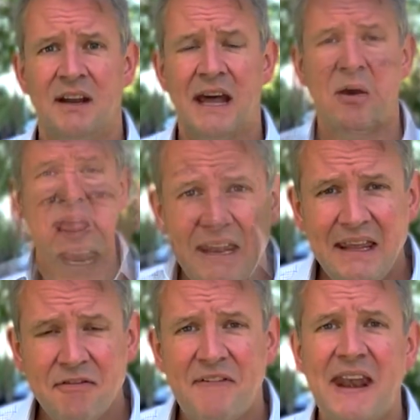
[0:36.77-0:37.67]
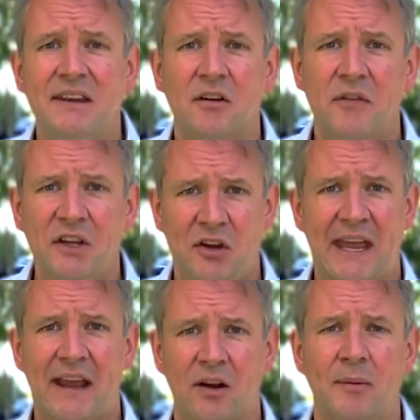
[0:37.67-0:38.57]
Now, in the event of a UK
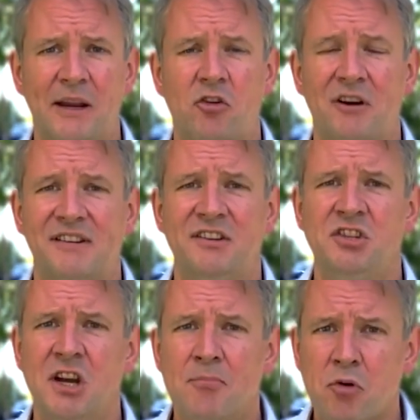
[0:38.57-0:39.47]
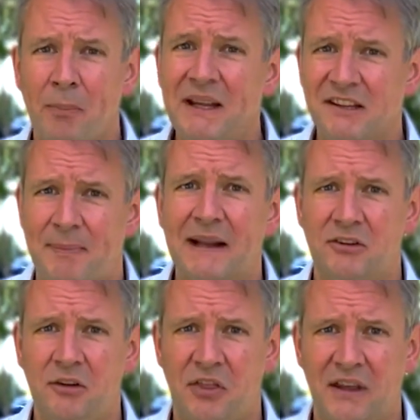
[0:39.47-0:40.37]
economic crisis, you could probably expect
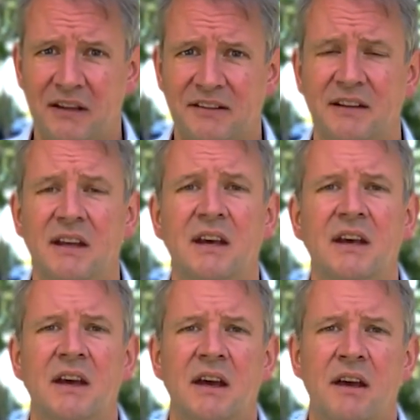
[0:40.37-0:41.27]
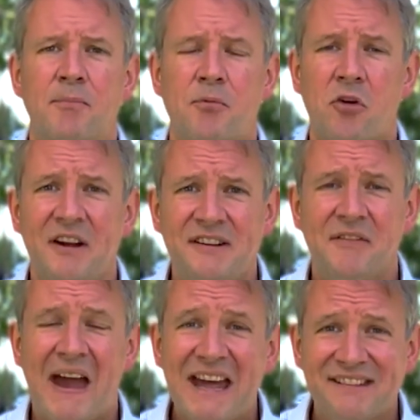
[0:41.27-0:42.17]
2 things. Price
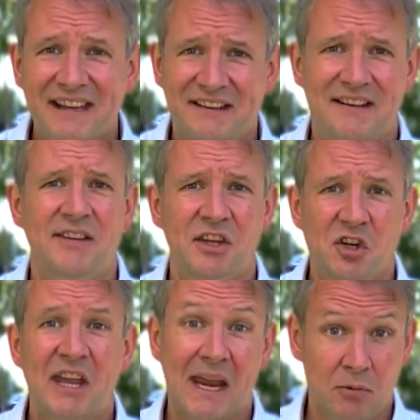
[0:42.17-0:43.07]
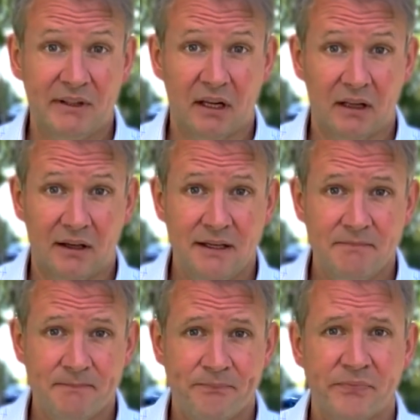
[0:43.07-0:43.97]
of assets in the UK would decline,
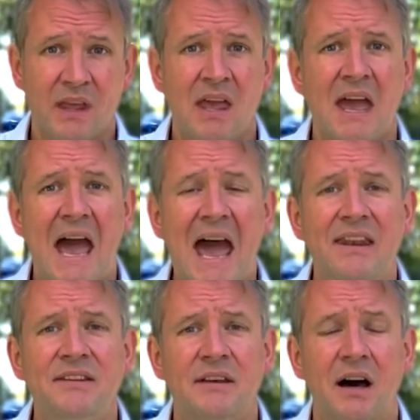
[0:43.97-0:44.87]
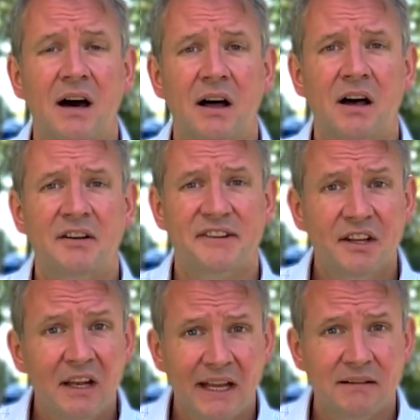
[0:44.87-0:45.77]
and
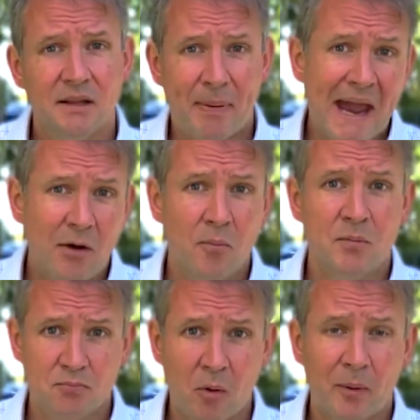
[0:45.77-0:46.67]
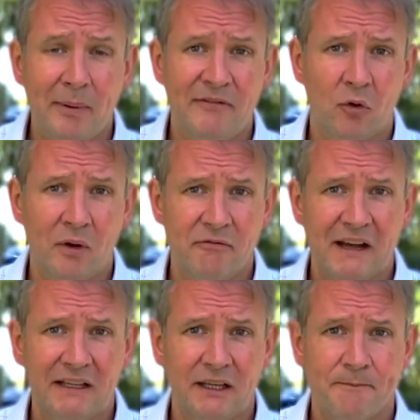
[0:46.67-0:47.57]
sterling, the pound, would probably fall in
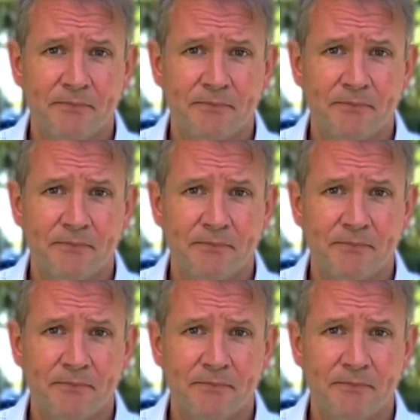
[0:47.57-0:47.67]
value.